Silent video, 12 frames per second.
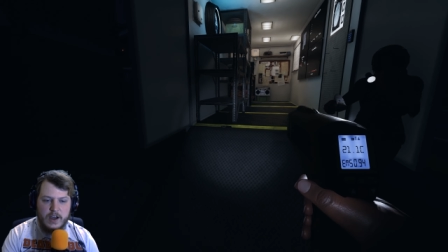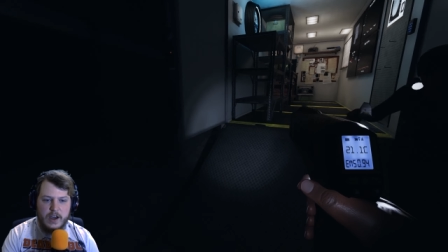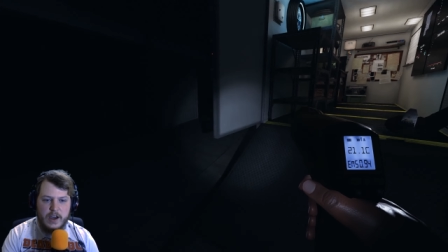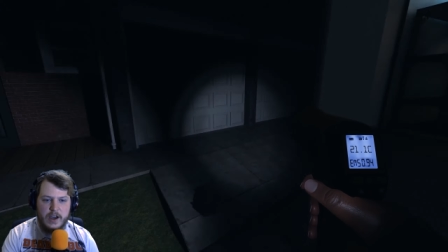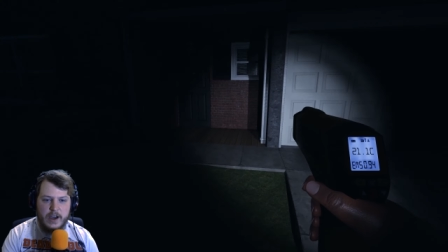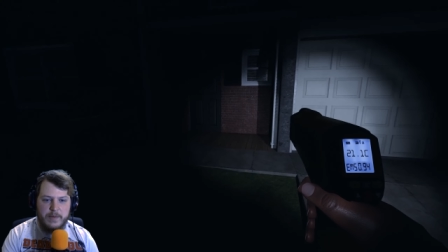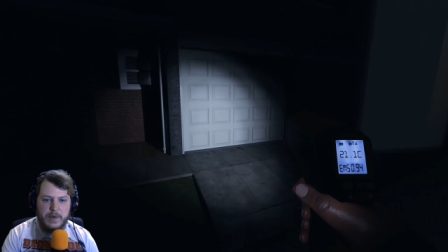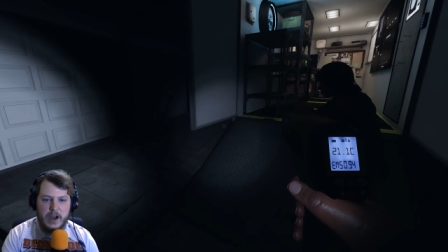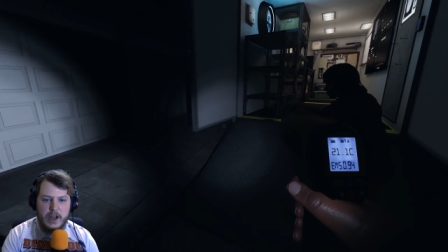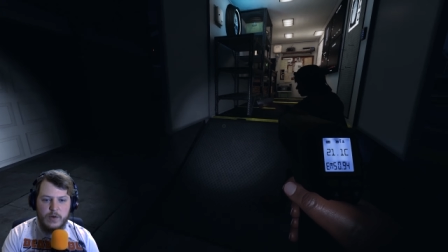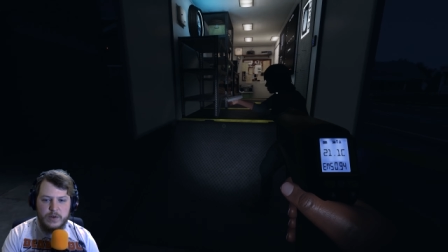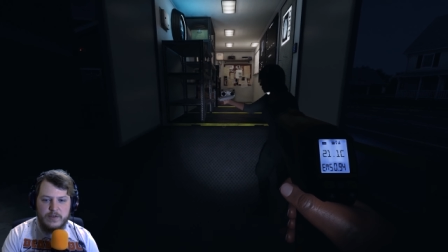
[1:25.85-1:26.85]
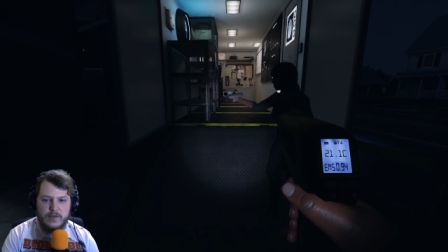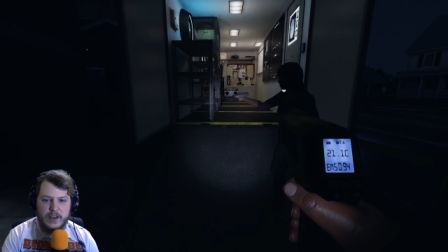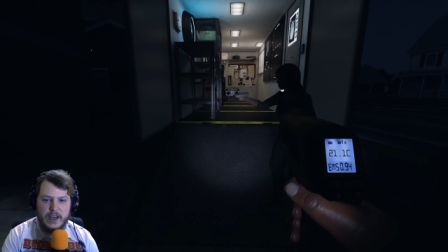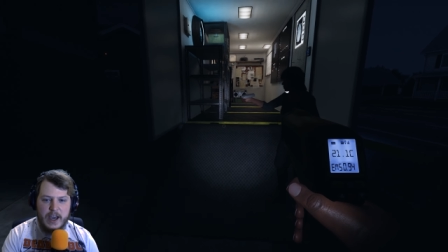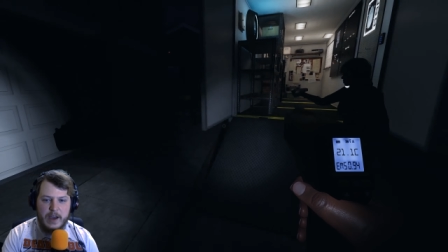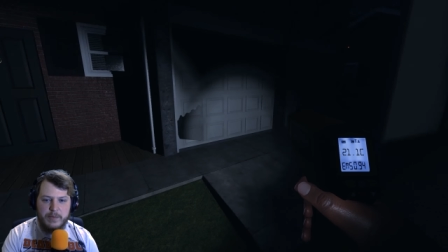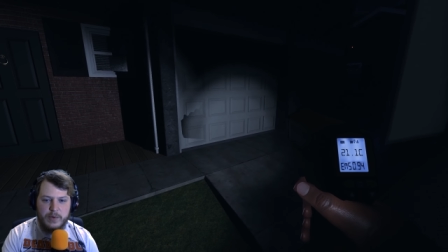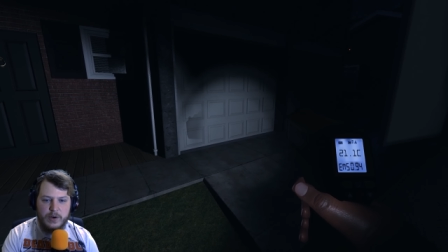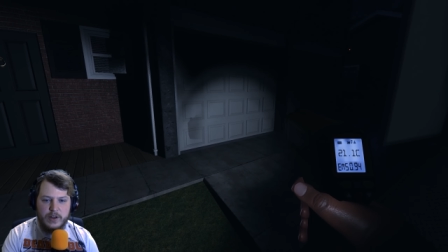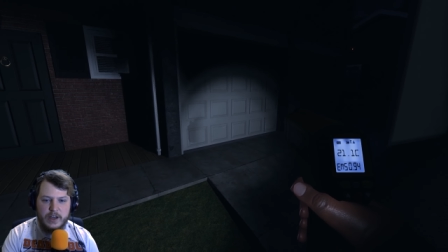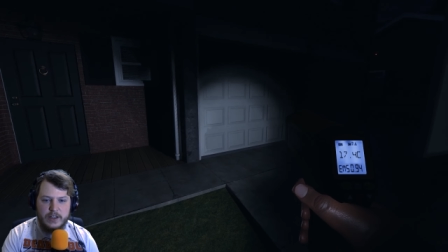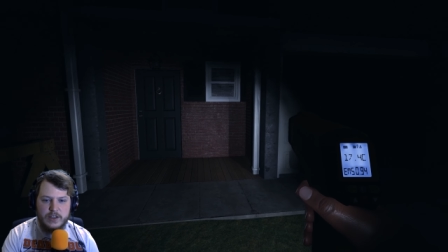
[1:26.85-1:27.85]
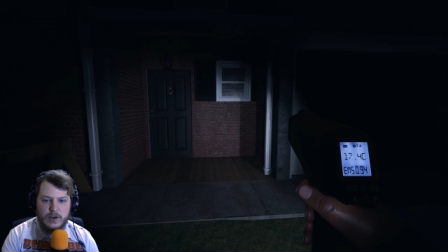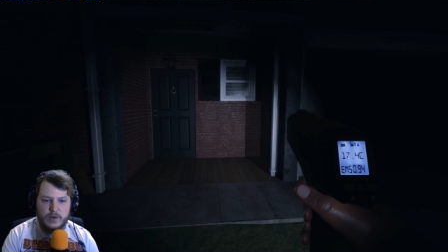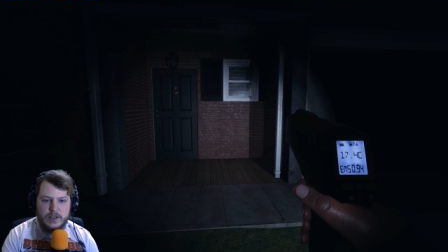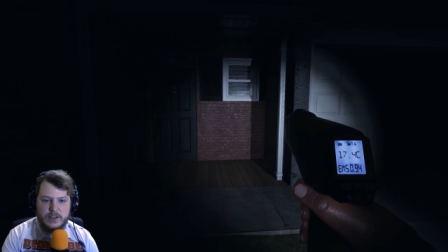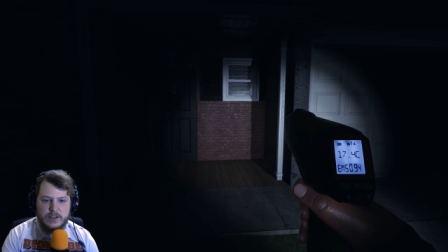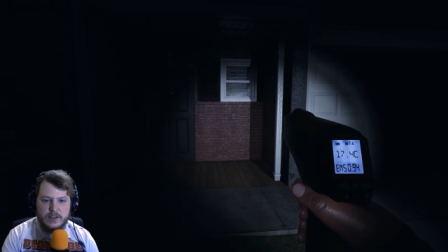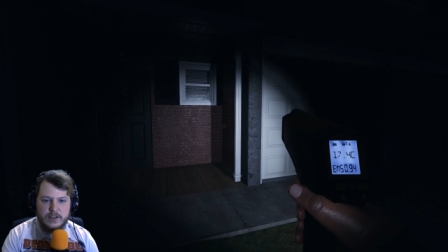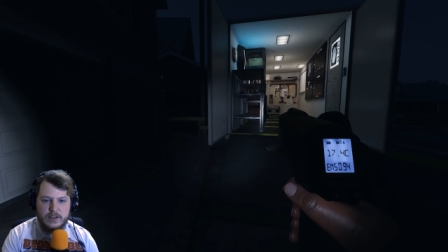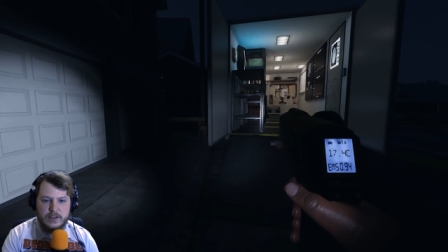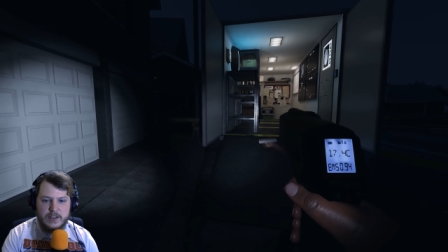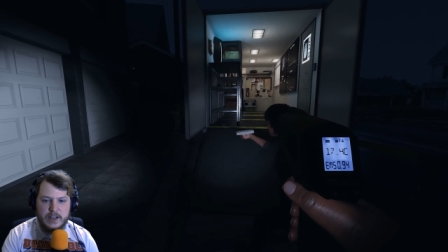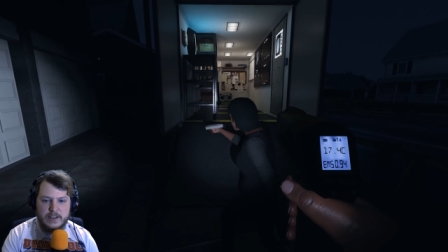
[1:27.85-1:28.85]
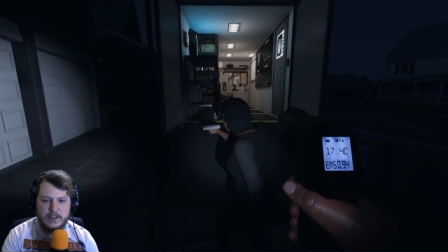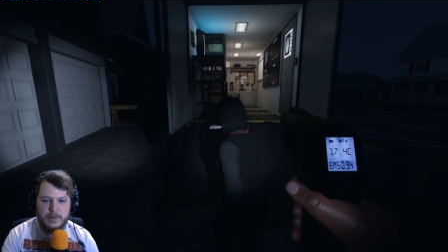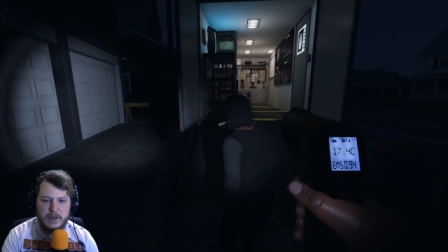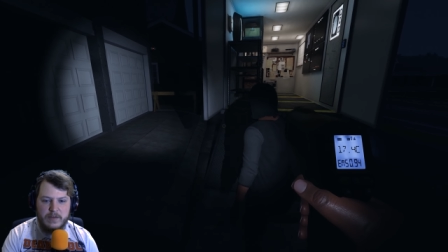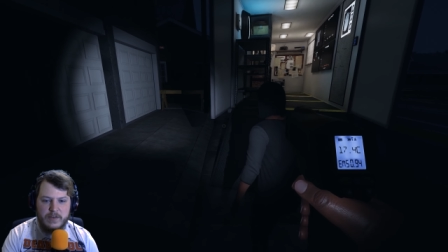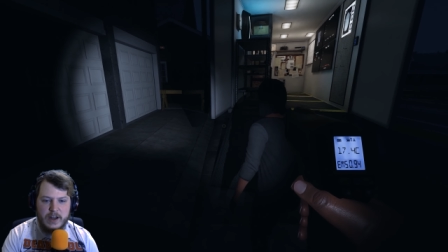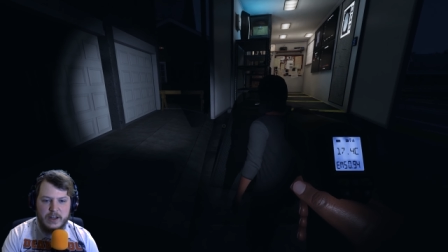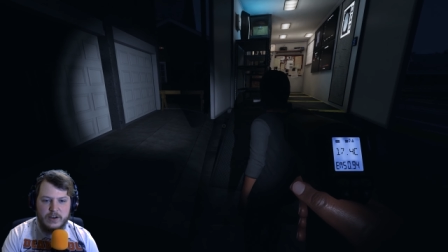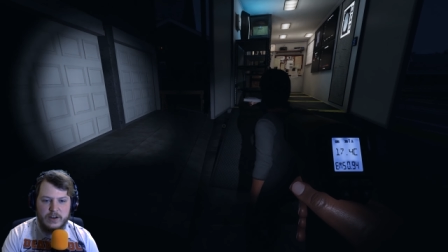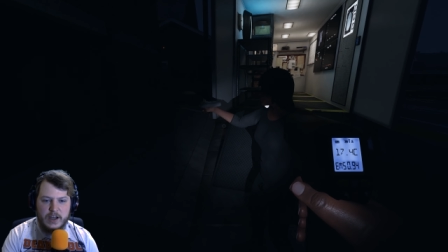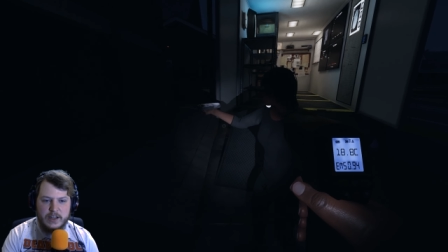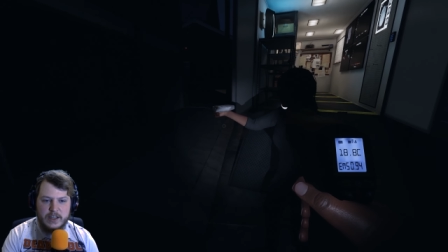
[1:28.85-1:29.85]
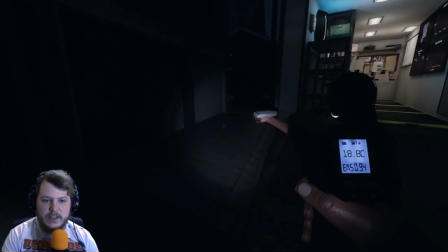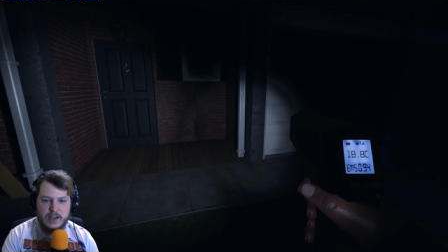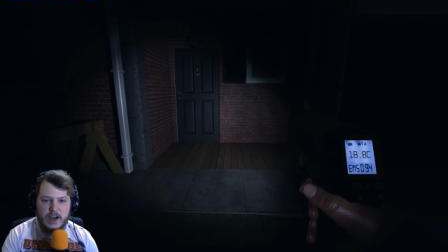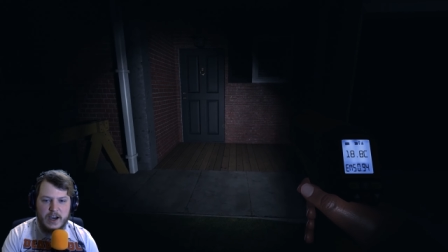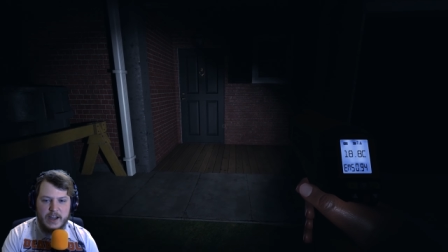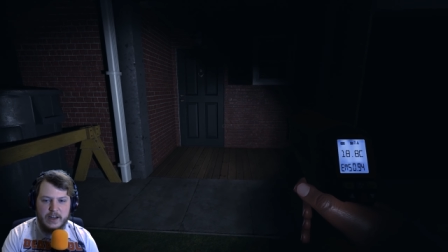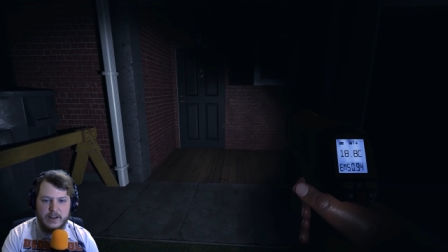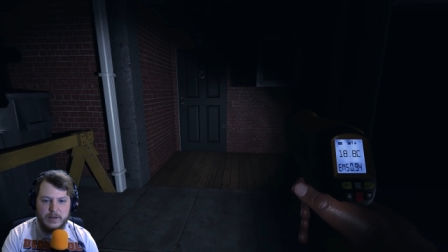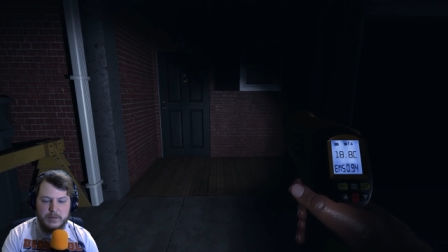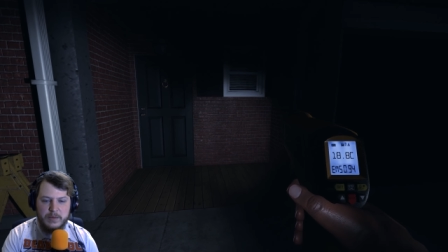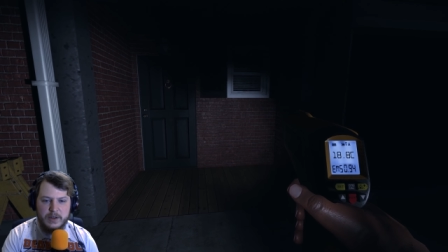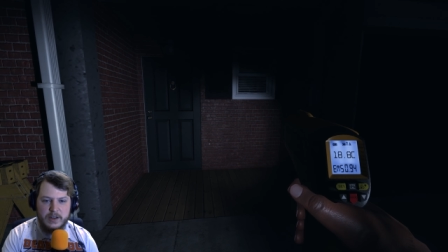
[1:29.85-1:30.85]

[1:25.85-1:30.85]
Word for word: um, I always forget, but it's always tends to be a fairly good idea to hide in them.